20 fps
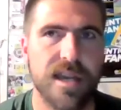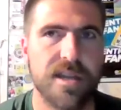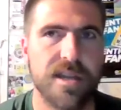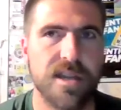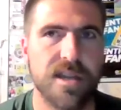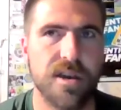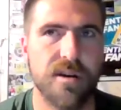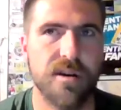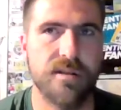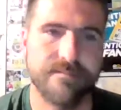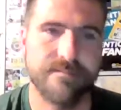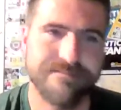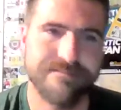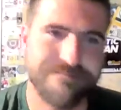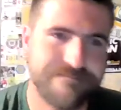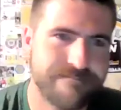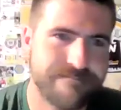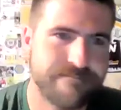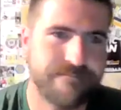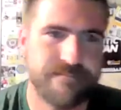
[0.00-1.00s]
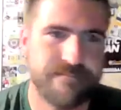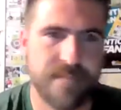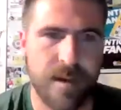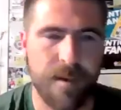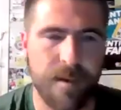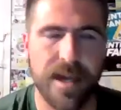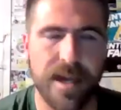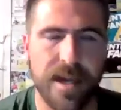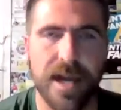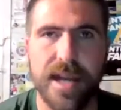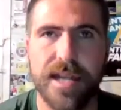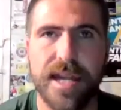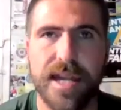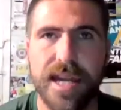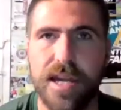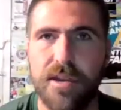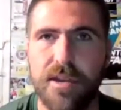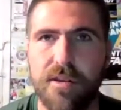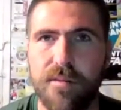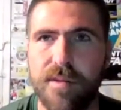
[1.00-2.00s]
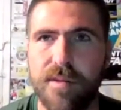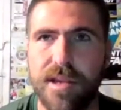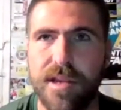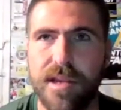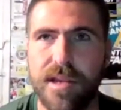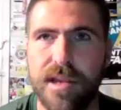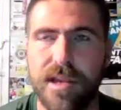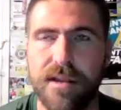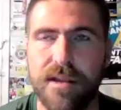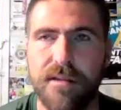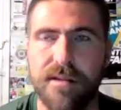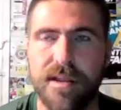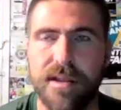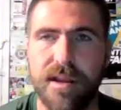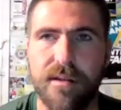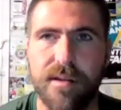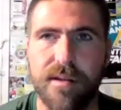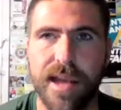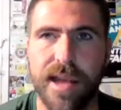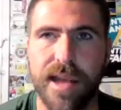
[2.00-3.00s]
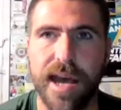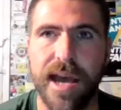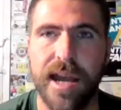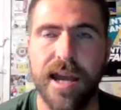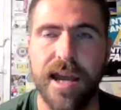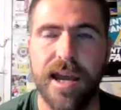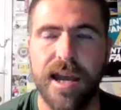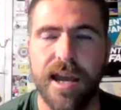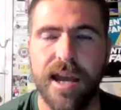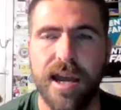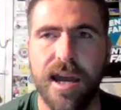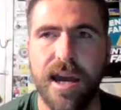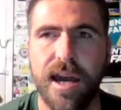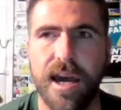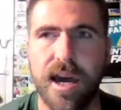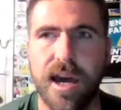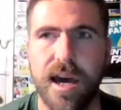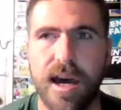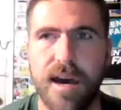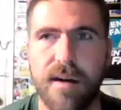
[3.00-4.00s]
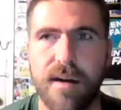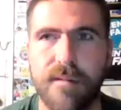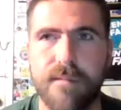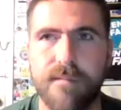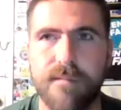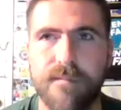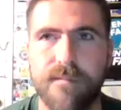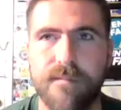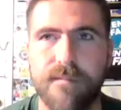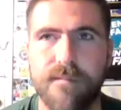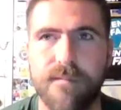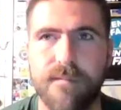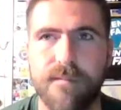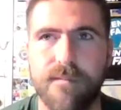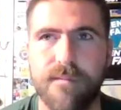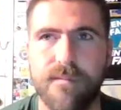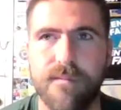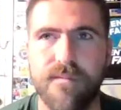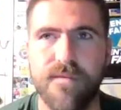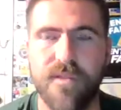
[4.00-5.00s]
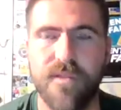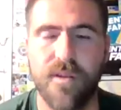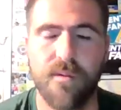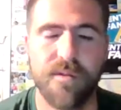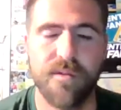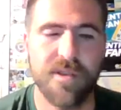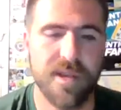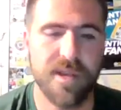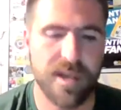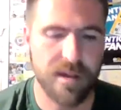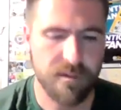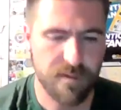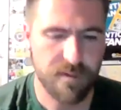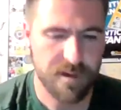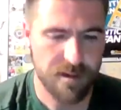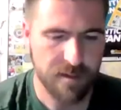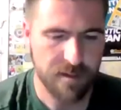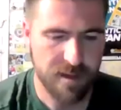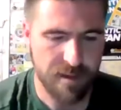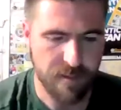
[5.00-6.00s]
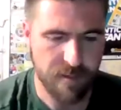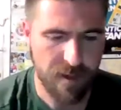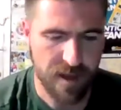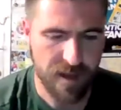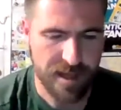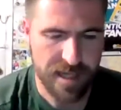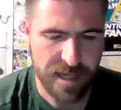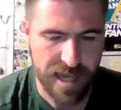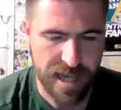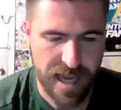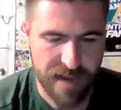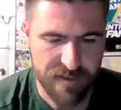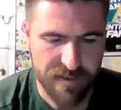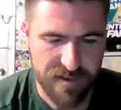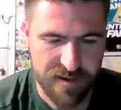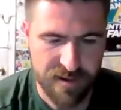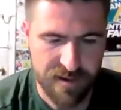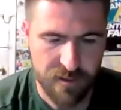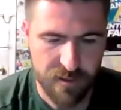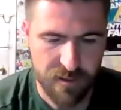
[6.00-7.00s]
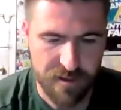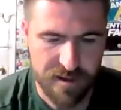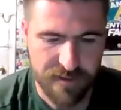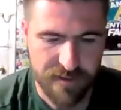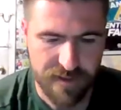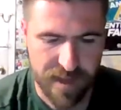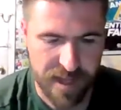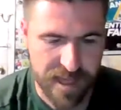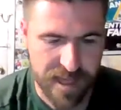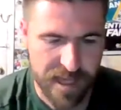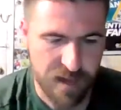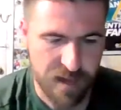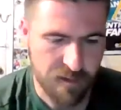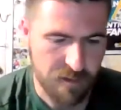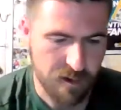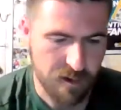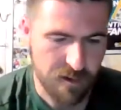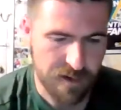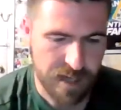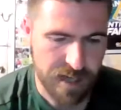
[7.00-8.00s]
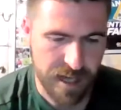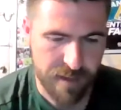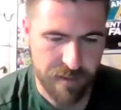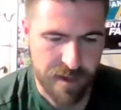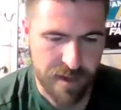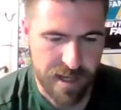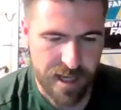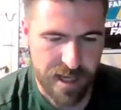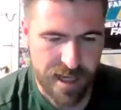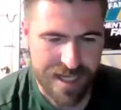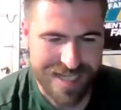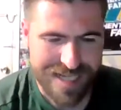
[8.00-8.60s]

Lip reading: So, I mean, you got to take a little bit here and there with that. So we'll see. We'll see what the Bucks have in store. See if they can get a road game.